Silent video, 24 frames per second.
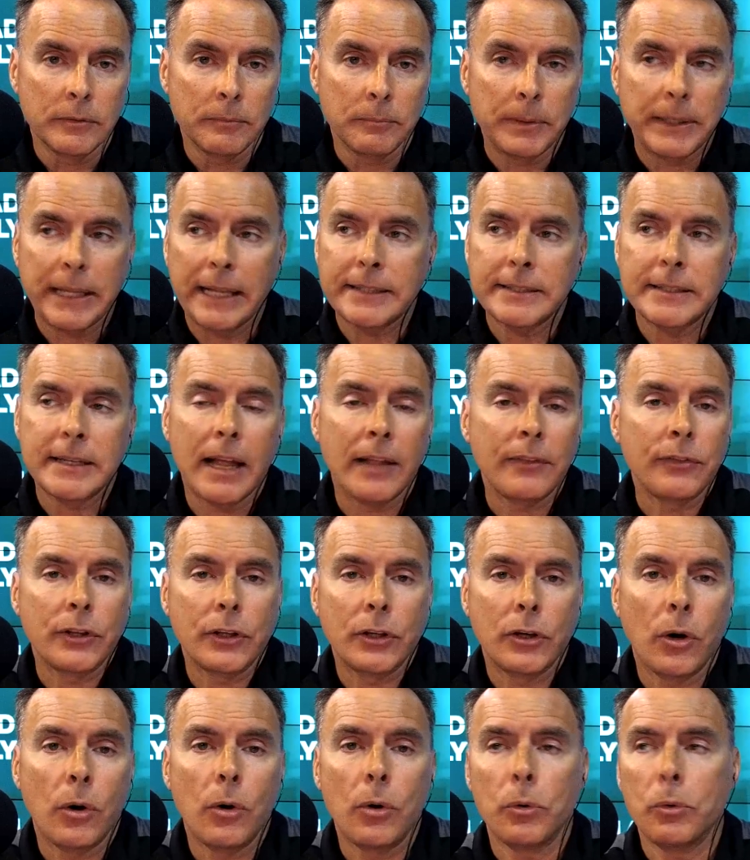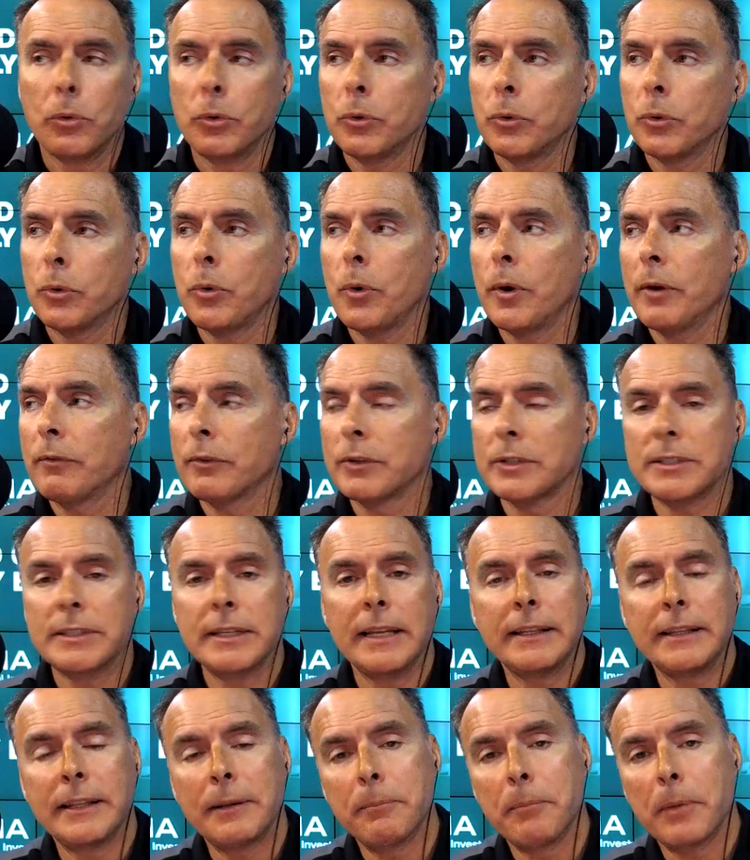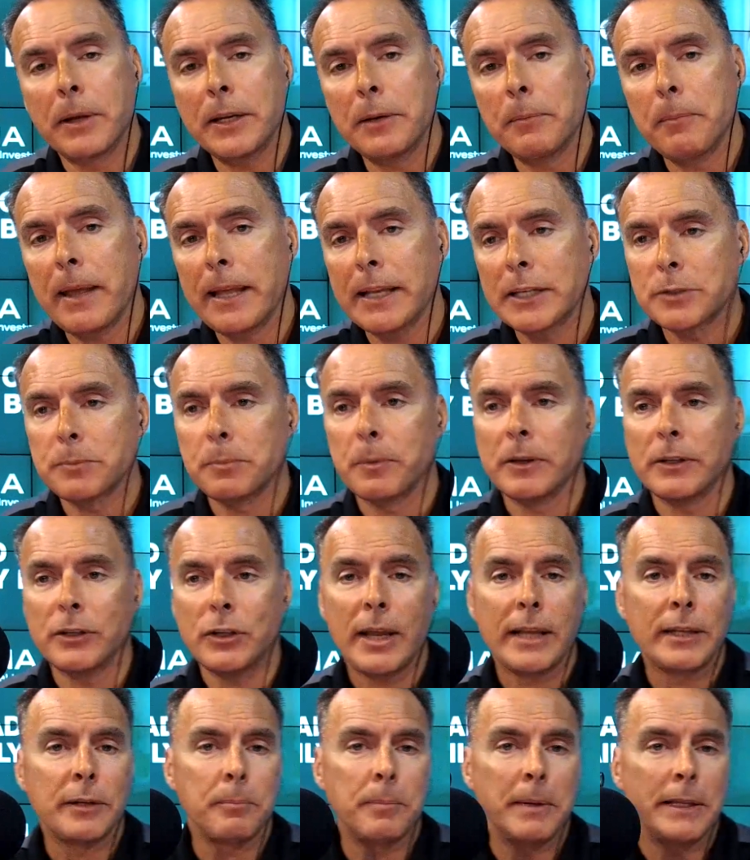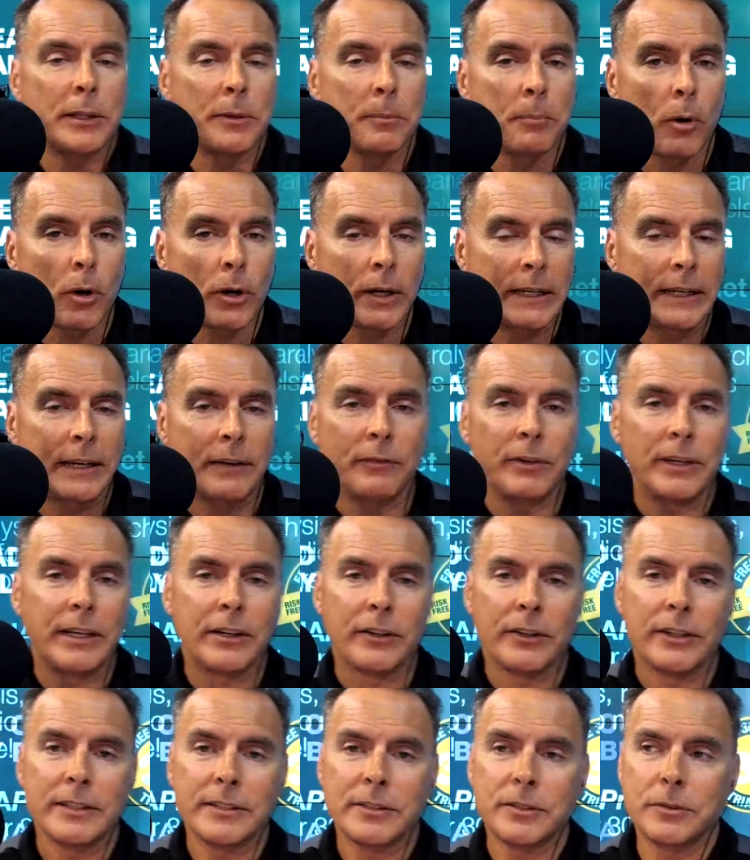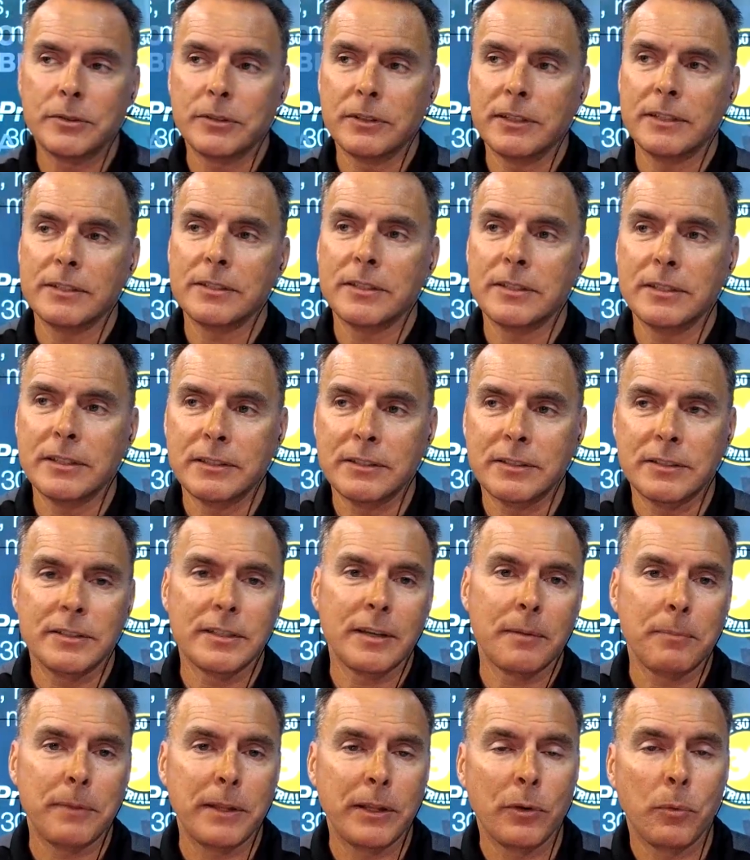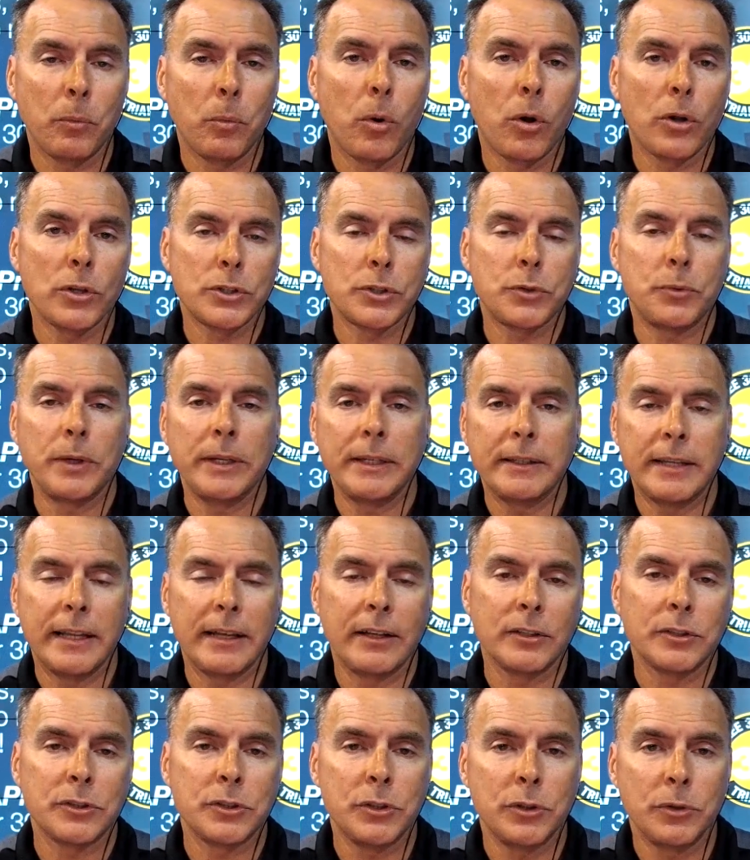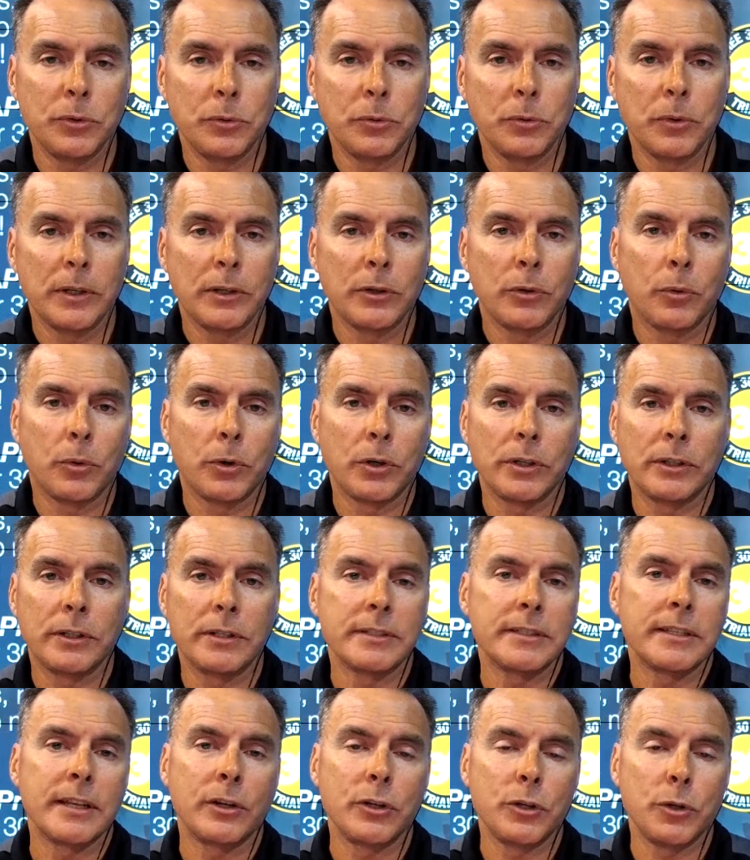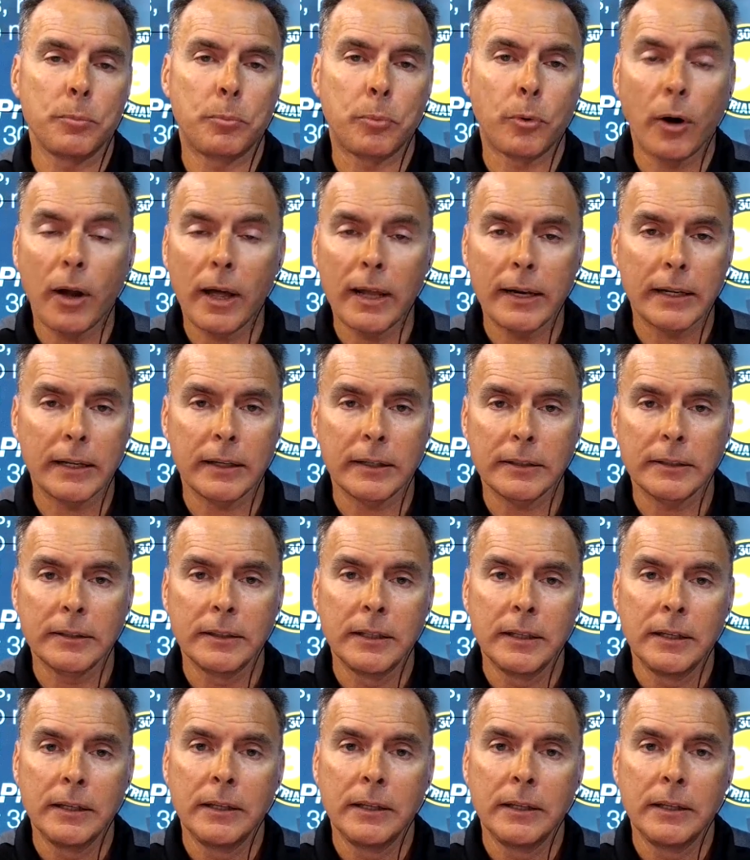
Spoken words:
but that's not the goal. Whoever said that money management, you had to beat the market every year? This is something that Wall Street tells you in order to sell your product.